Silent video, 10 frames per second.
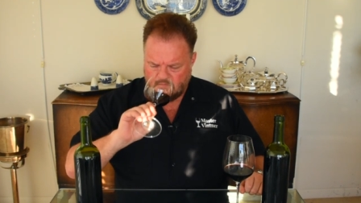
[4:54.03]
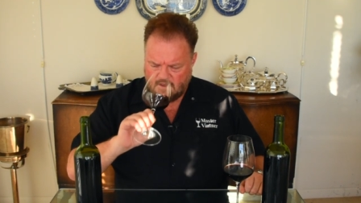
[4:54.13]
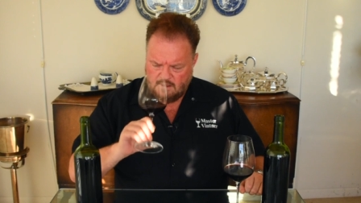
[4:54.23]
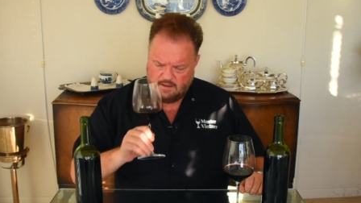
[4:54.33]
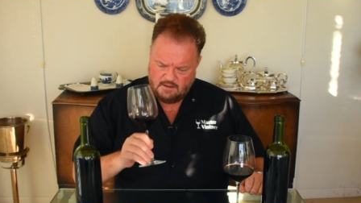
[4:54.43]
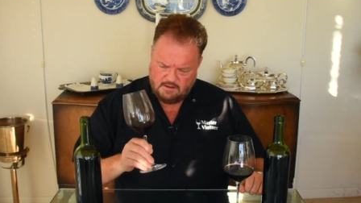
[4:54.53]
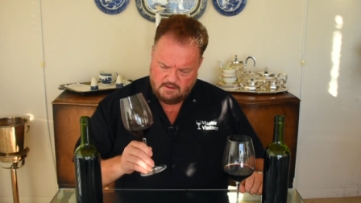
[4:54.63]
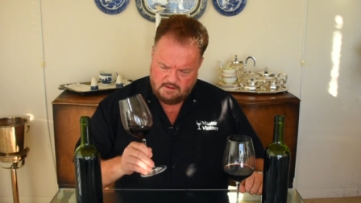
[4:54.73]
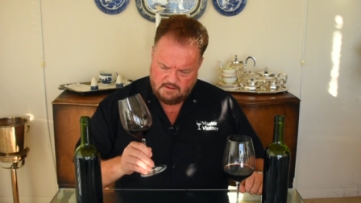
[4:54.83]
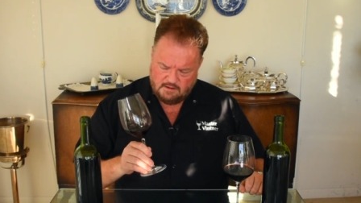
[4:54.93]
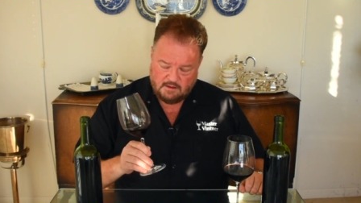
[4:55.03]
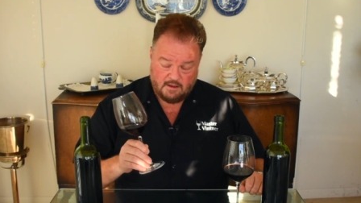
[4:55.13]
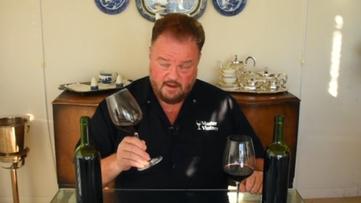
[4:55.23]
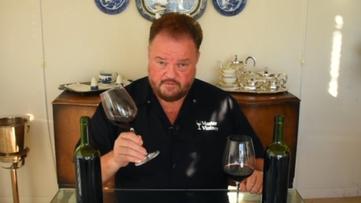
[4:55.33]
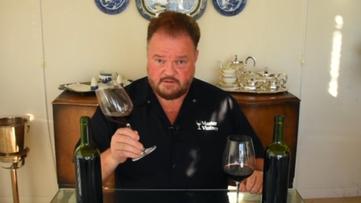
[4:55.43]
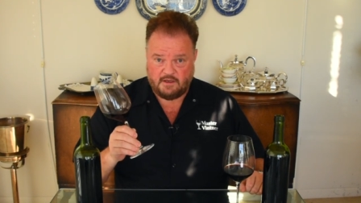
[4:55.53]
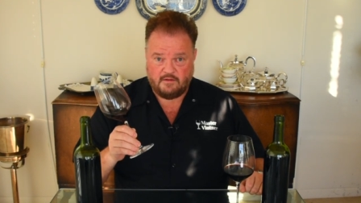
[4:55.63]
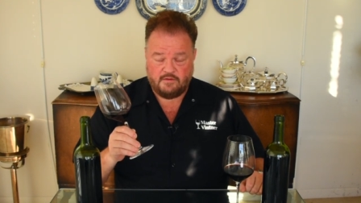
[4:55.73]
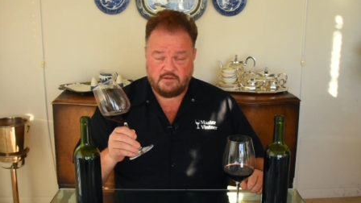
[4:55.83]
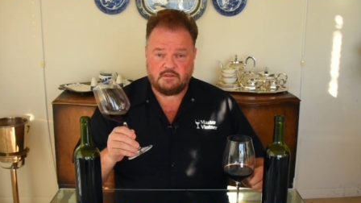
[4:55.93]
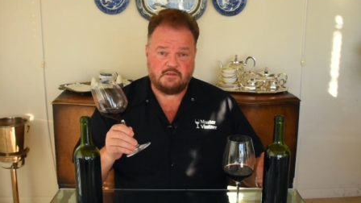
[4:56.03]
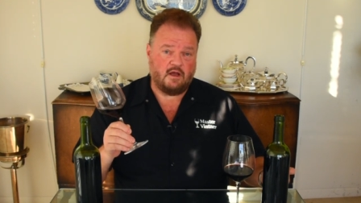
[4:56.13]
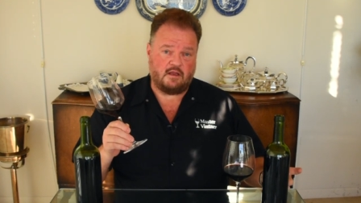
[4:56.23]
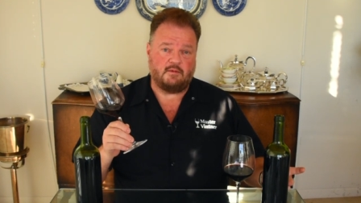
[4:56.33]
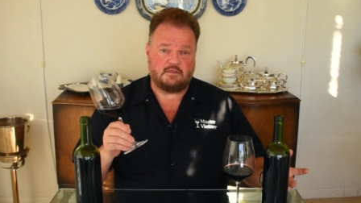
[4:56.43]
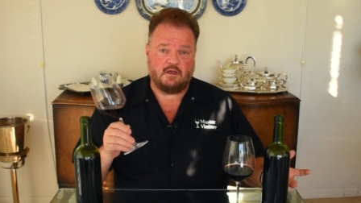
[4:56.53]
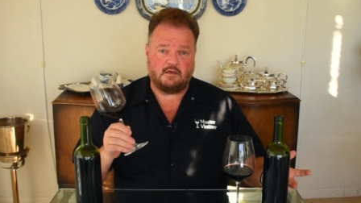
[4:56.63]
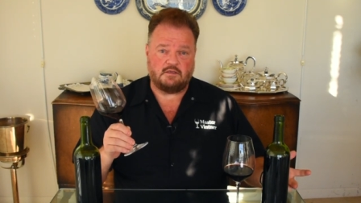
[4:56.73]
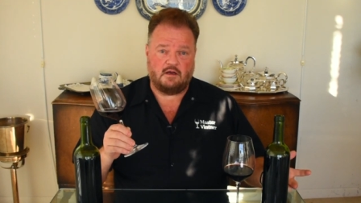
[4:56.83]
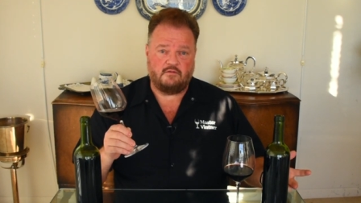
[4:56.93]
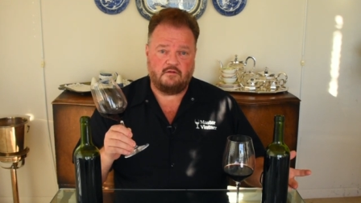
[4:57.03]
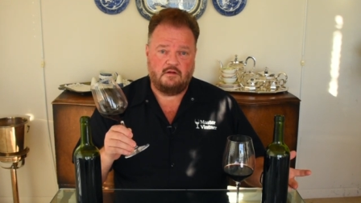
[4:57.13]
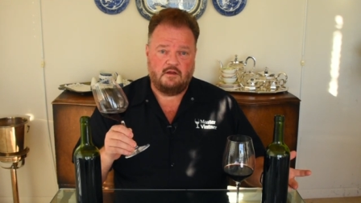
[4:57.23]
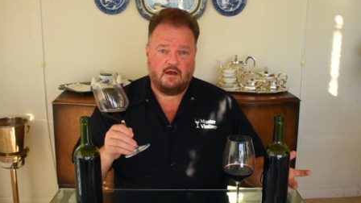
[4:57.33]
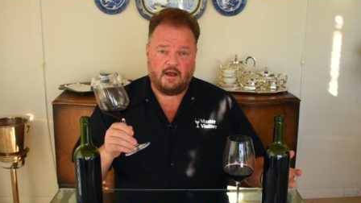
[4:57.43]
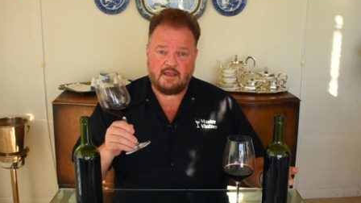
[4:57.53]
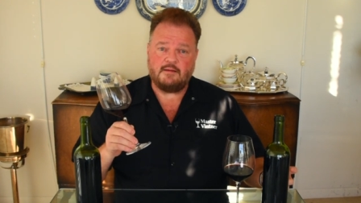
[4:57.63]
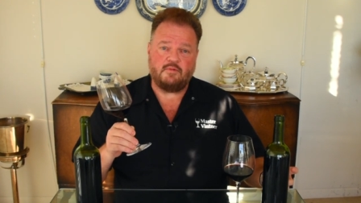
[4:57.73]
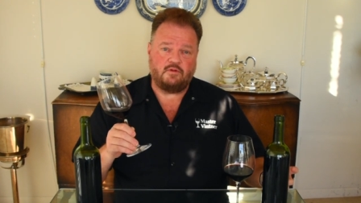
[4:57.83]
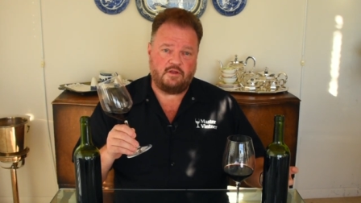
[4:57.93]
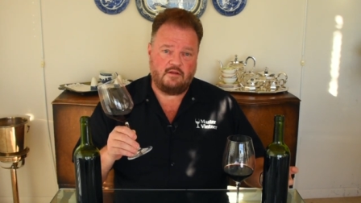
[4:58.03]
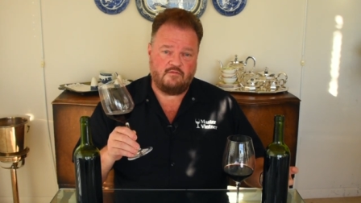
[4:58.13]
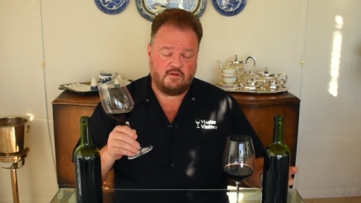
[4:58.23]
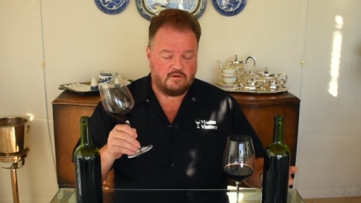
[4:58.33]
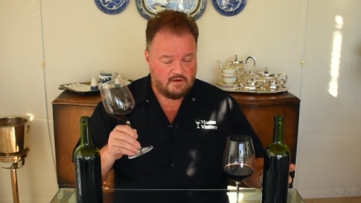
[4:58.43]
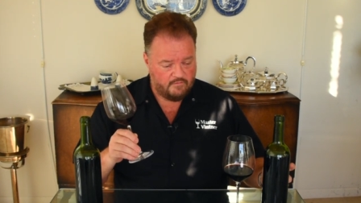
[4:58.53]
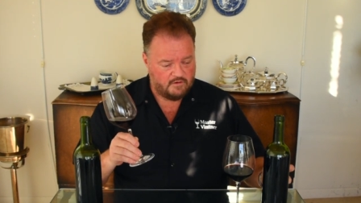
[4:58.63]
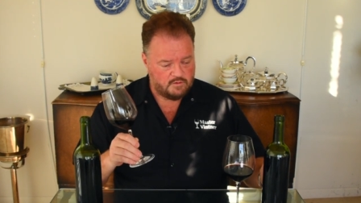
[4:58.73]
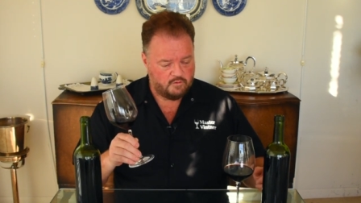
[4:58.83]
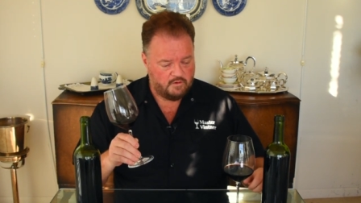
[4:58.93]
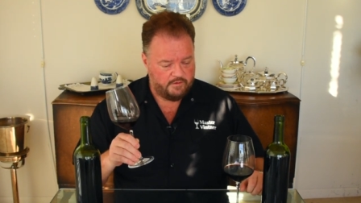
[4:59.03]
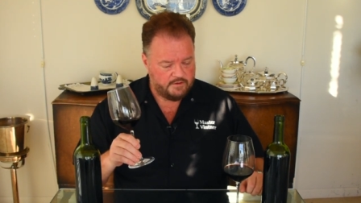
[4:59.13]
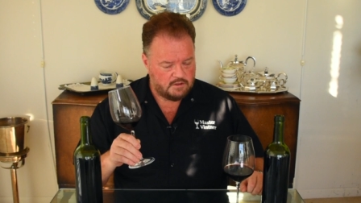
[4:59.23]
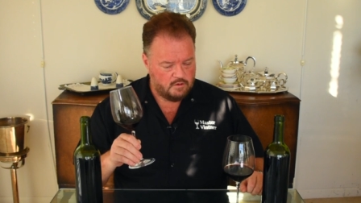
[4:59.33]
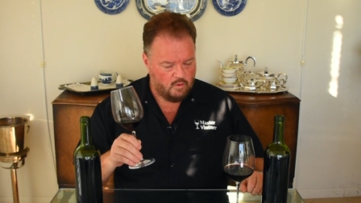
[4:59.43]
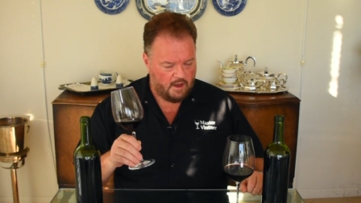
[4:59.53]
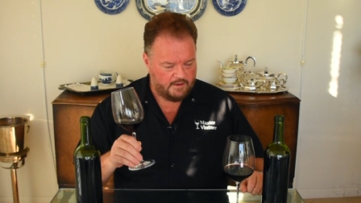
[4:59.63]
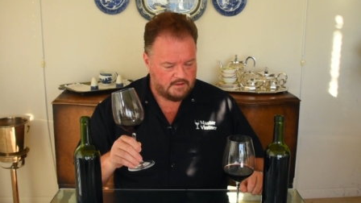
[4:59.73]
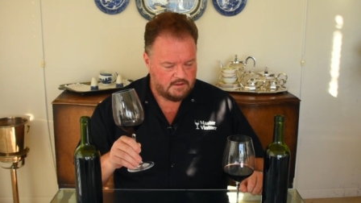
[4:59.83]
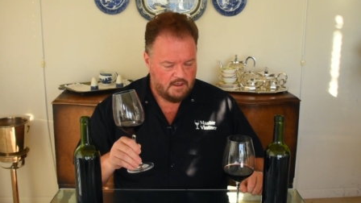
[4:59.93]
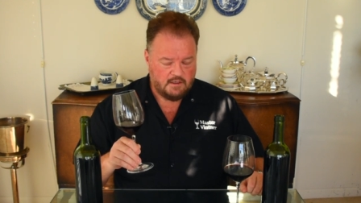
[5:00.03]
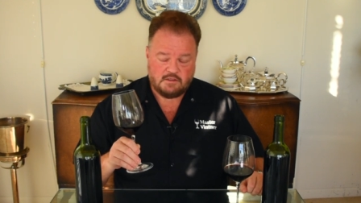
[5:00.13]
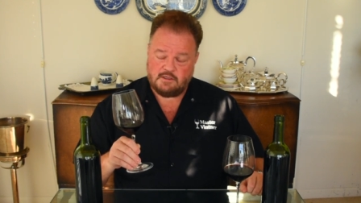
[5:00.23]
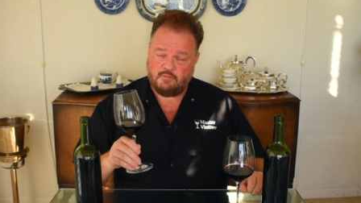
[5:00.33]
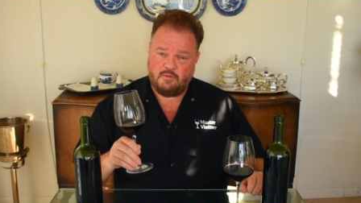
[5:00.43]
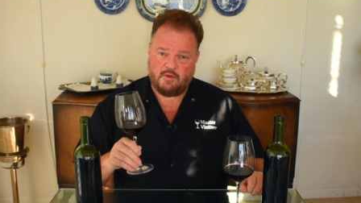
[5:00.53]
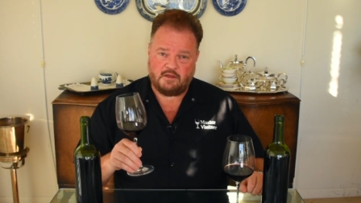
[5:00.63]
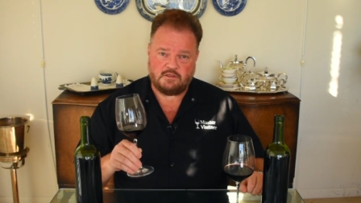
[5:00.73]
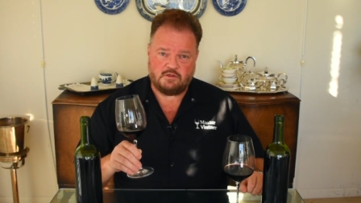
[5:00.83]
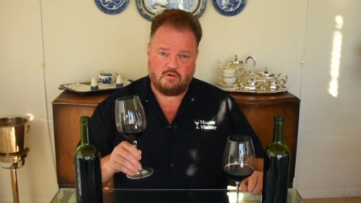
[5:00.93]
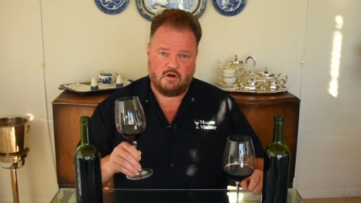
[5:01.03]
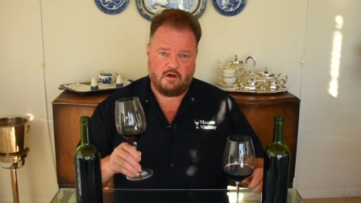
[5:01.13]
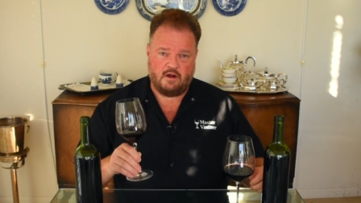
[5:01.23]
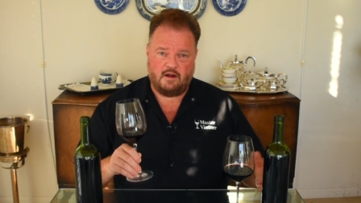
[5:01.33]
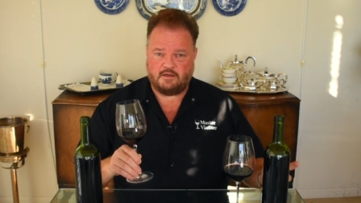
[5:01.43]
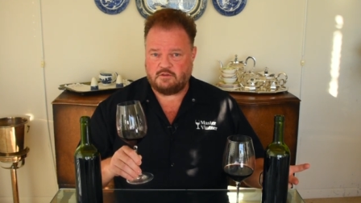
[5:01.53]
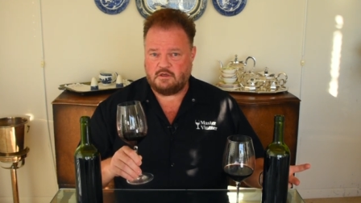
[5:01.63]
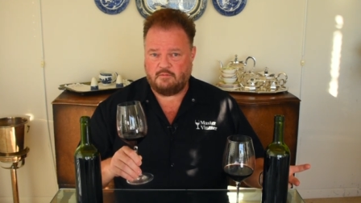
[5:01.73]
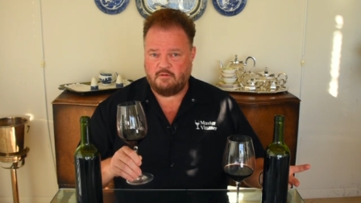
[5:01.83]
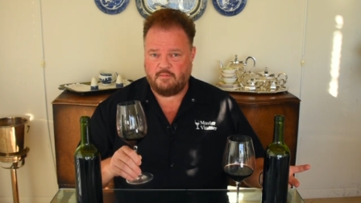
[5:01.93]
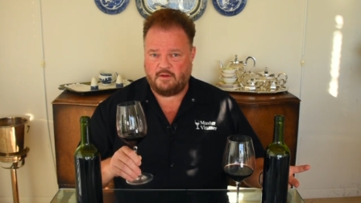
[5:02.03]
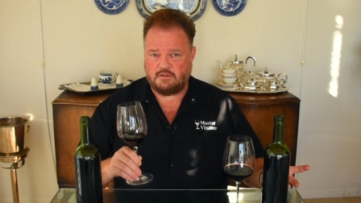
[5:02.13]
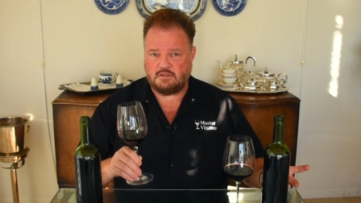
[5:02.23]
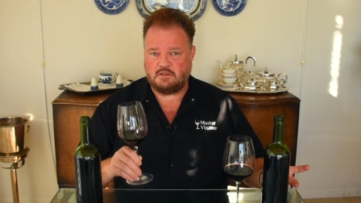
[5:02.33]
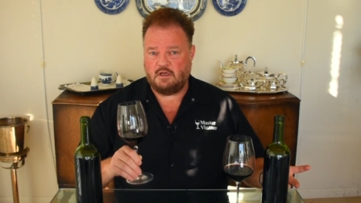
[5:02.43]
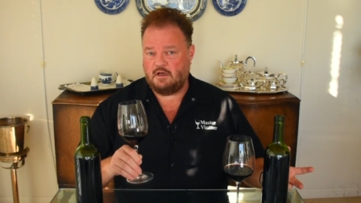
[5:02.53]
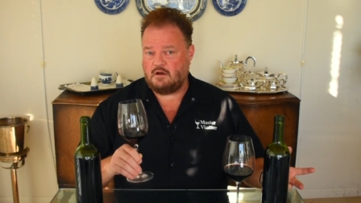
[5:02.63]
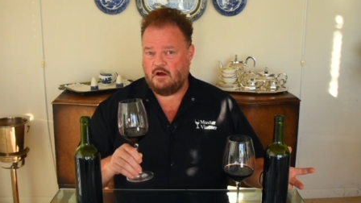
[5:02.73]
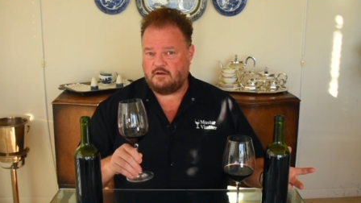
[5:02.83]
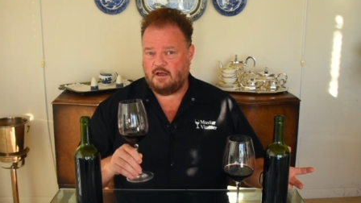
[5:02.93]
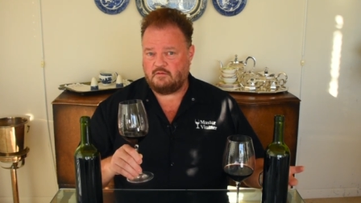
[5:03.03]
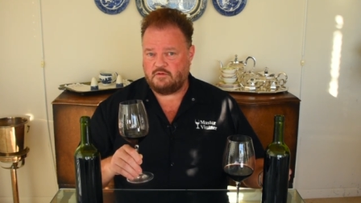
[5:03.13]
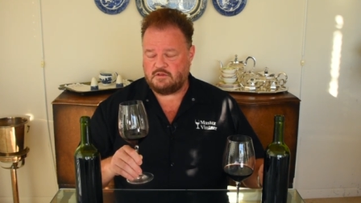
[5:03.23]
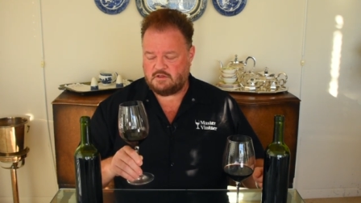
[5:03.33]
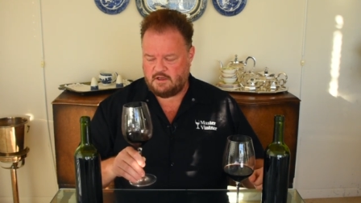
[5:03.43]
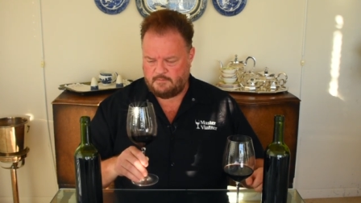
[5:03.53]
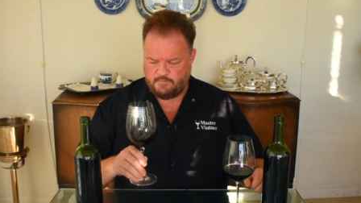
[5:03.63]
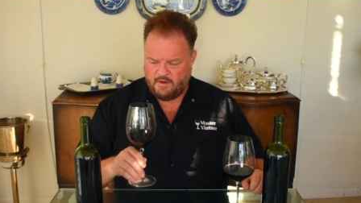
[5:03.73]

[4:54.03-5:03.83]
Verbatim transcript: I have to say, this is knocking my socks off. I can't believe the difference between these two wines simply based on an extra couple of months uh, contact with the skin.